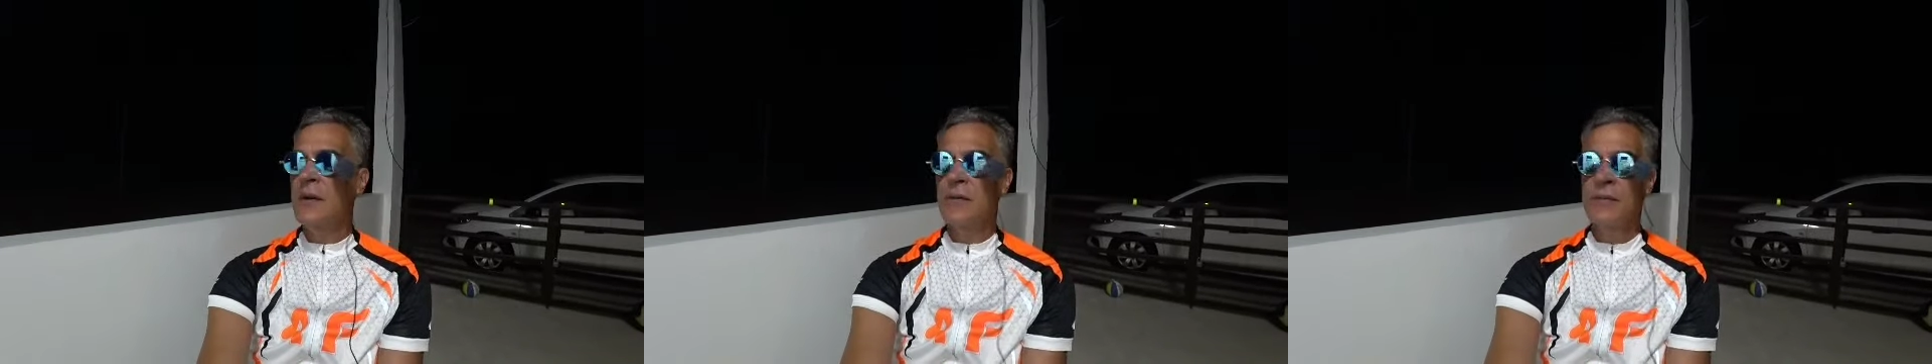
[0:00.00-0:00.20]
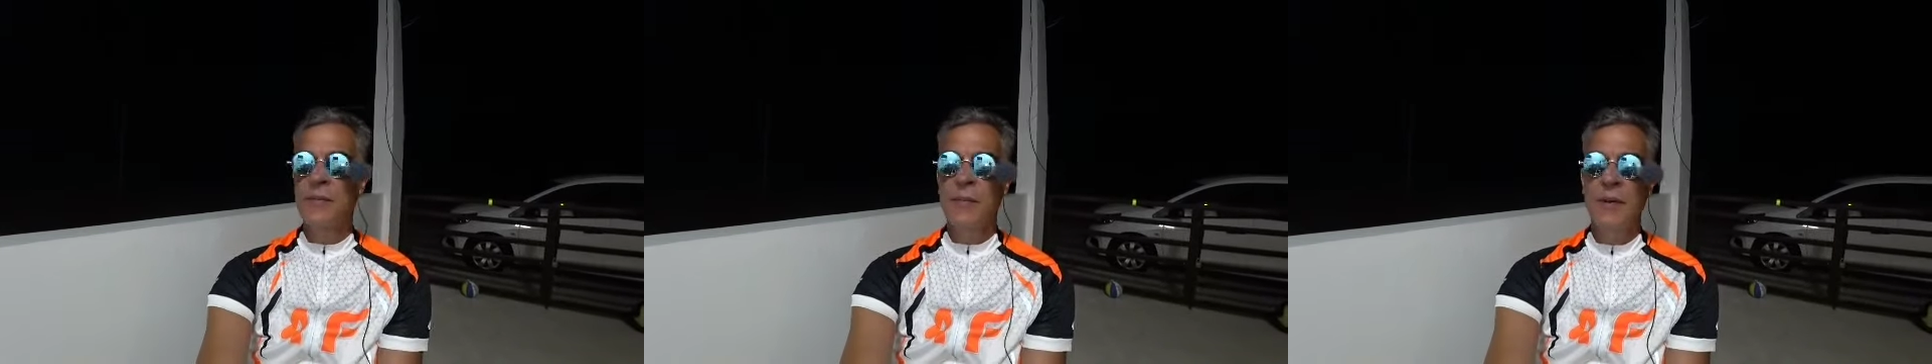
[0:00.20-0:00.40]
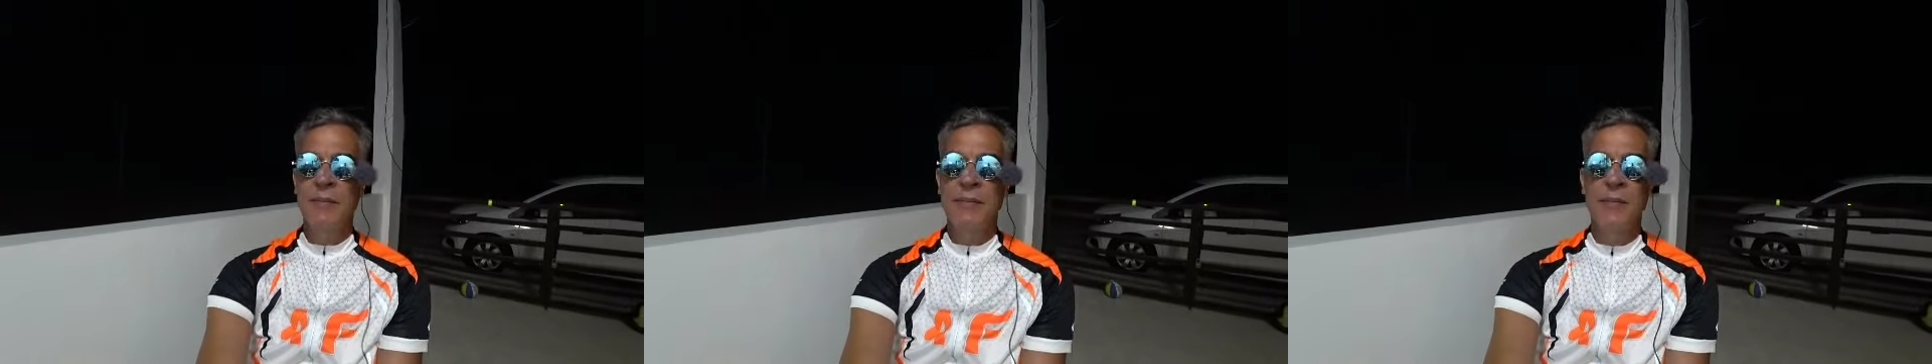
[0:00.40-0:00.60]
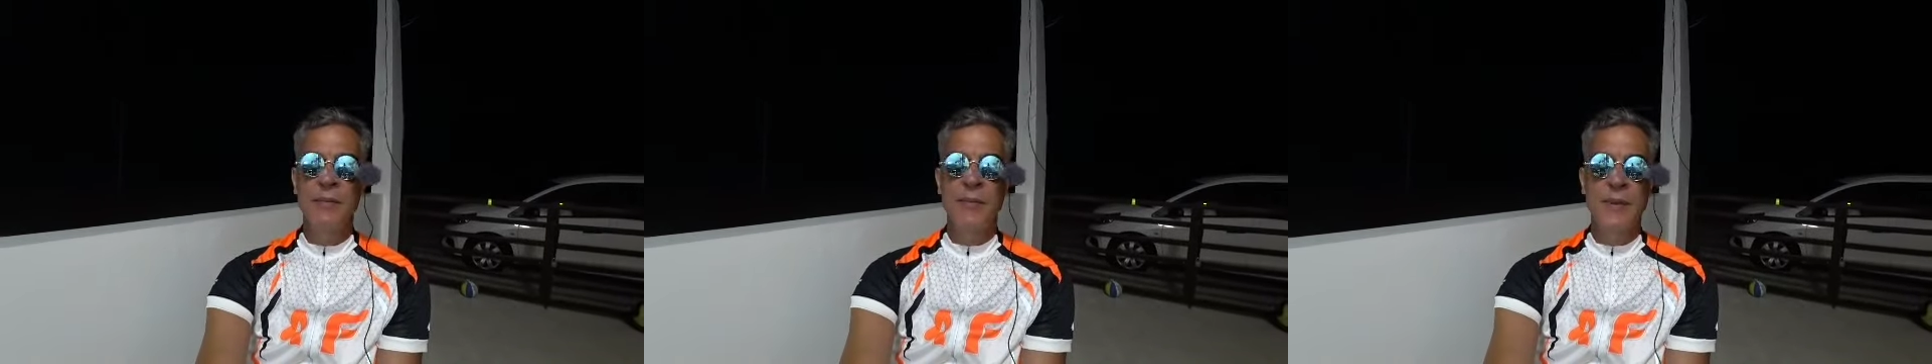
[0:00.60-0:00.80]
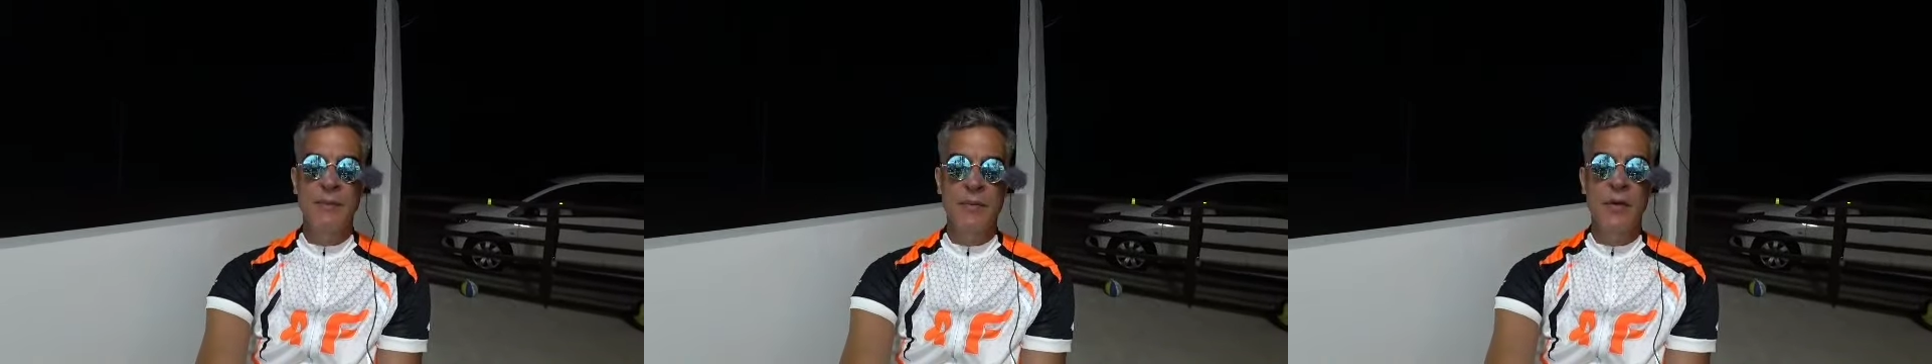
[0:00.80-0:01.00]
There were
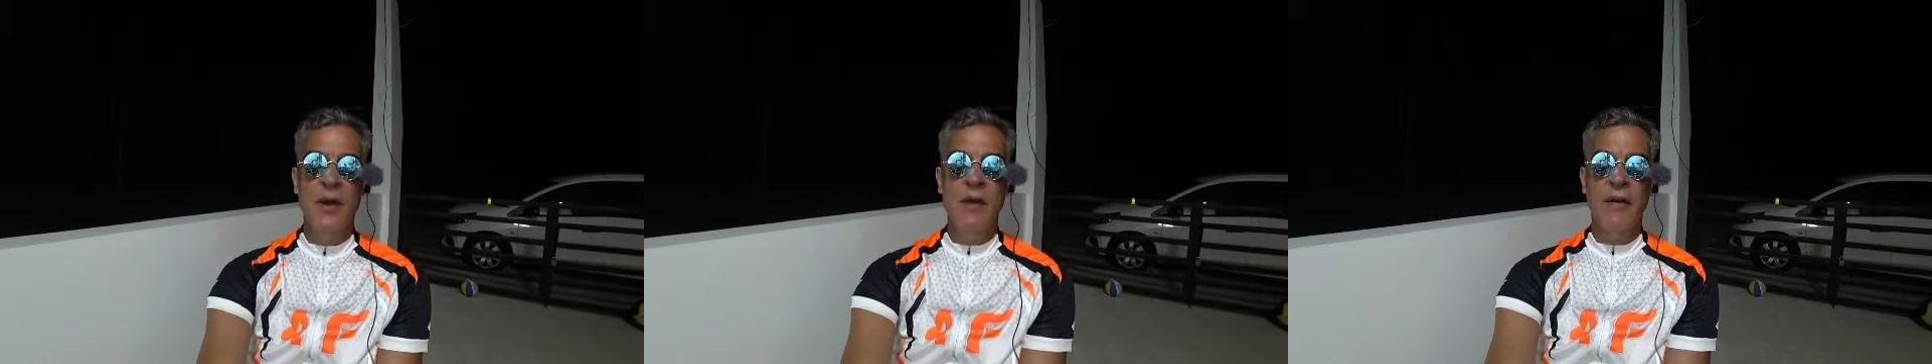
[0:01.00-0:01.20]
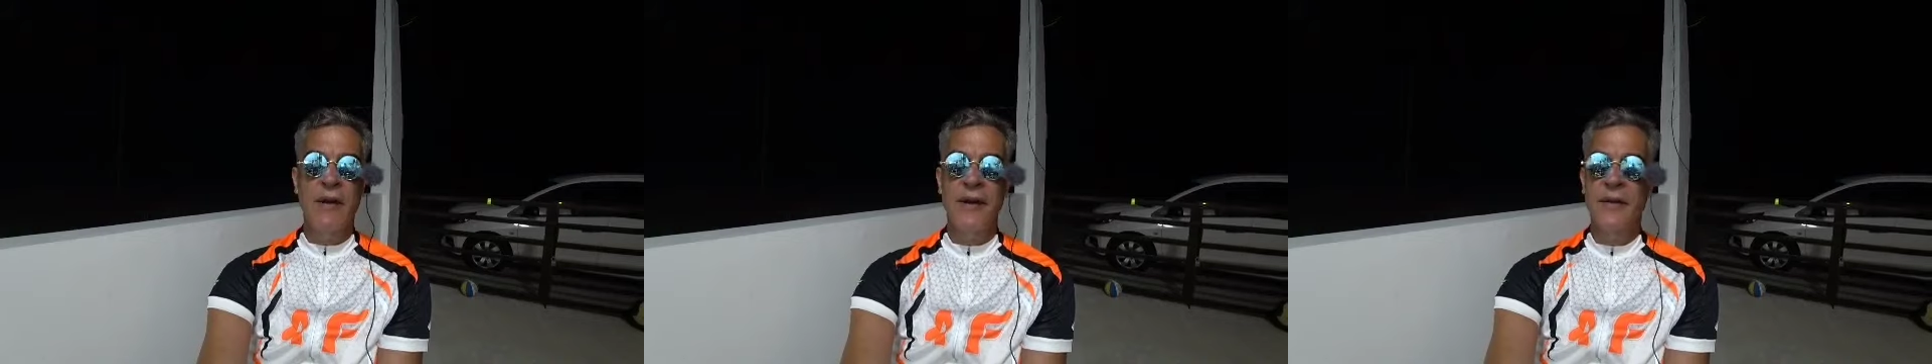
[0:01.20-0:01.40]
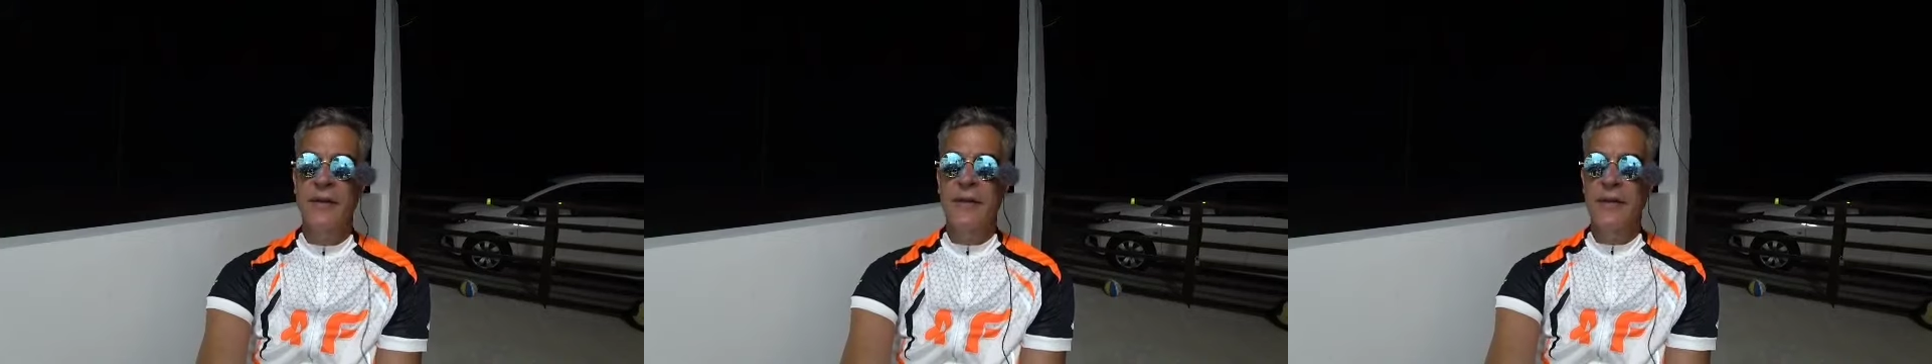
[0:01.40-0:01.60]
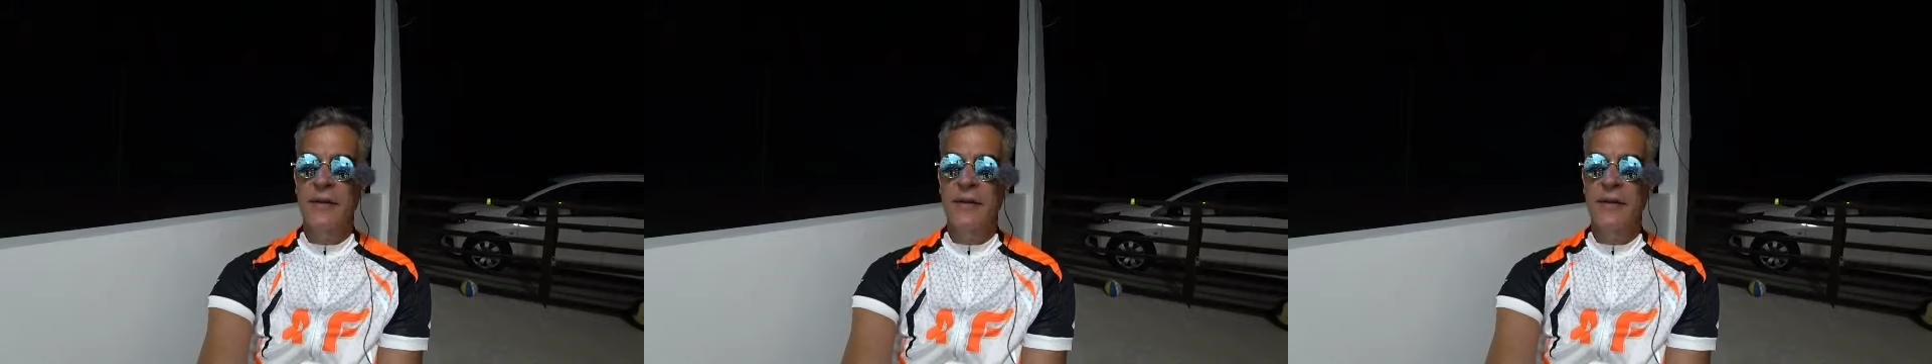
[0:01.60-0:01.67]
people carried.